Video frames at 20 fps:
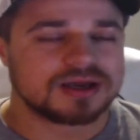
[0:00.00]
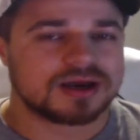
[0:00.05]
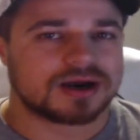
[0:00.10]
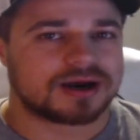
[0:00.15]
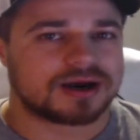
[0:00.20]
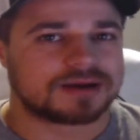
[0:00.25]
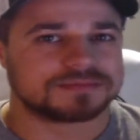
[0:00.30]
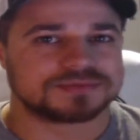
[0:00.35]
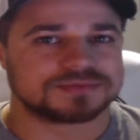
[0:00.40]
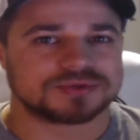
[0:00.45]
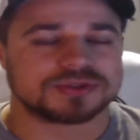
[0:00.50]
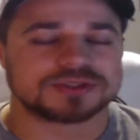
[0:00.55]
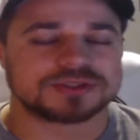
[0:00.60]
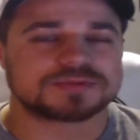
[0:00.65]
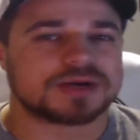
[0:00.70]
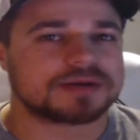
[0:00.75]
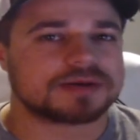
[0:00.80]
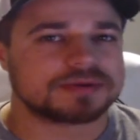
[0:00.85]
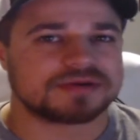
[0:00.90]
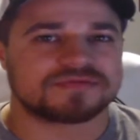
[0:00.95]
Um, so there's
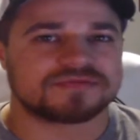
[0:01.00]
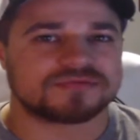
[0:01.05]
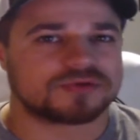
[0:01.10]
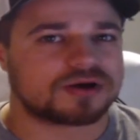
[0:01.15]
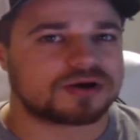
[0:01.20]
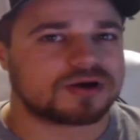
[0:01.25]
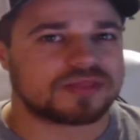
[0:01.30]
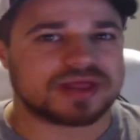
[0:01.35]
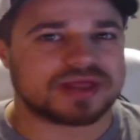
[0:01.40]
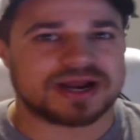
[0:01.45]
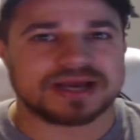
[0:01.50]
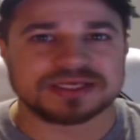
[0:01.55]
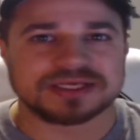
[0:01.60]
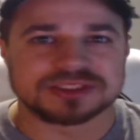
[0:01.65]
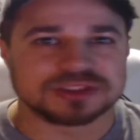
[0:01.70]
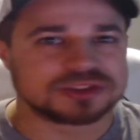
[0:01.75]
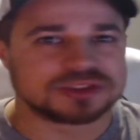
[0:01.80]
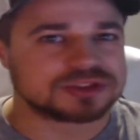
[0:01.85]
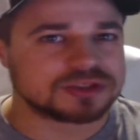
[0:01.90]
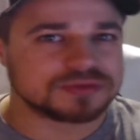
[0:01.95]
probably a flaw that I
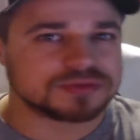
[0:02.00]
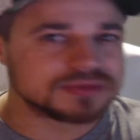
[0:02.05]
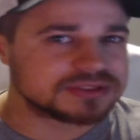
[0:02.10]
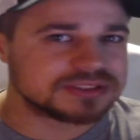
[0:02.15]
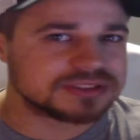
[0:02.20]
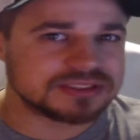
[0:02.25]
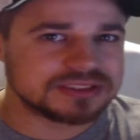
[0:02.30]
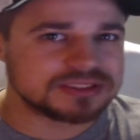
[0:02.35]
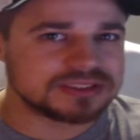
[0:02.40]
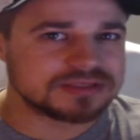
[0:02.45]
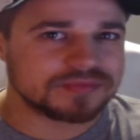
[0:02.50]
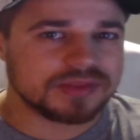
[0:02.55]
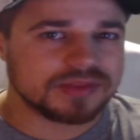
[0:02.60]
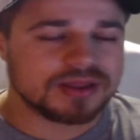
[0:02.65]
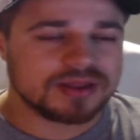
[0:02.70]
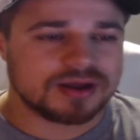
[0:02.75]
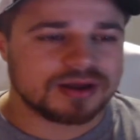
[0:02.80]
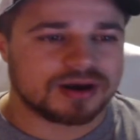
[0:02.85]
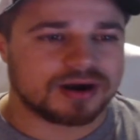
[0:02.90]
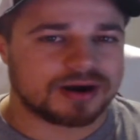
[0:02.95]
just don't see
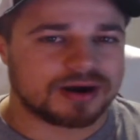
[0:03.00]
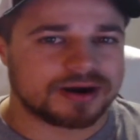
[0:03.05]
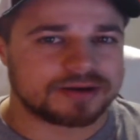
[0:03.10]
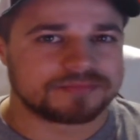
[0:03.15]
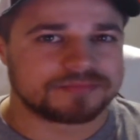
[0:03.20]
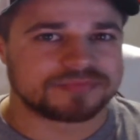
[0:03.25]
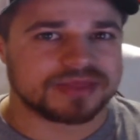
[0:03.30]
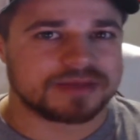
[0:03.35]
um,